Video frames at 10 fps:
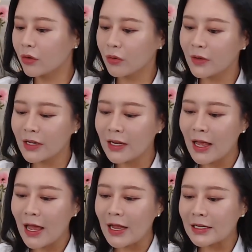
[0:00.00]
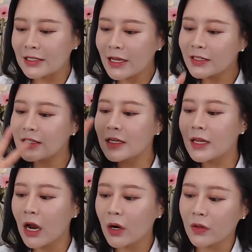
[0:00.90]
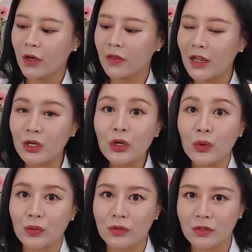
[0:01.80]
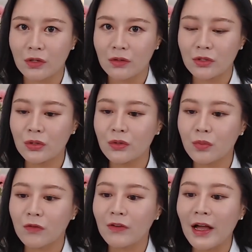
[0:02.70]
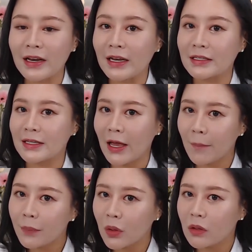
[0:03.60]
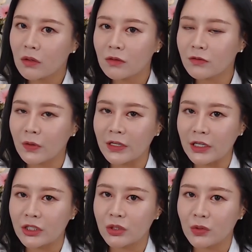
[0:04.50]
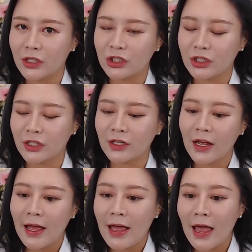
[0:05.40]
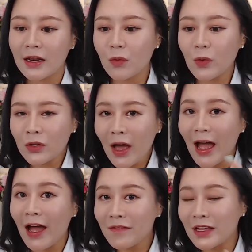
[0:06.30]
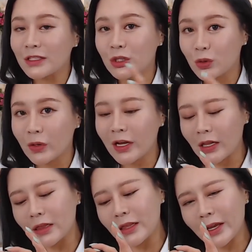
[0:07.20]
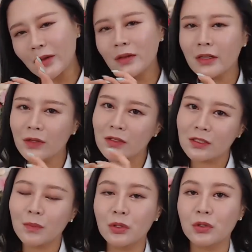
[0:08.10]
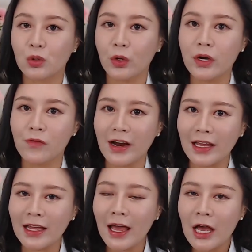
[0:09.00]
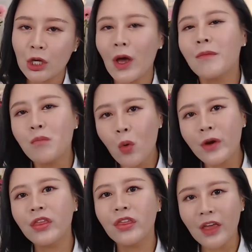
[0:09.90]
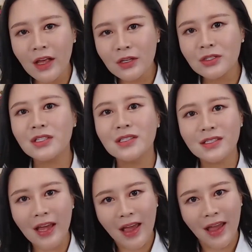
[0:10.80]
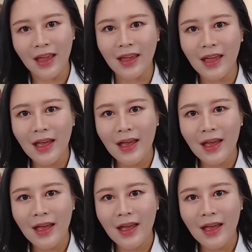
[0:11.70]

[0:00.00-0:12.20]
through it. And it's like a scenario they use to provide an example for each question. And when you have that story, a little simple story ready, you have more things to say.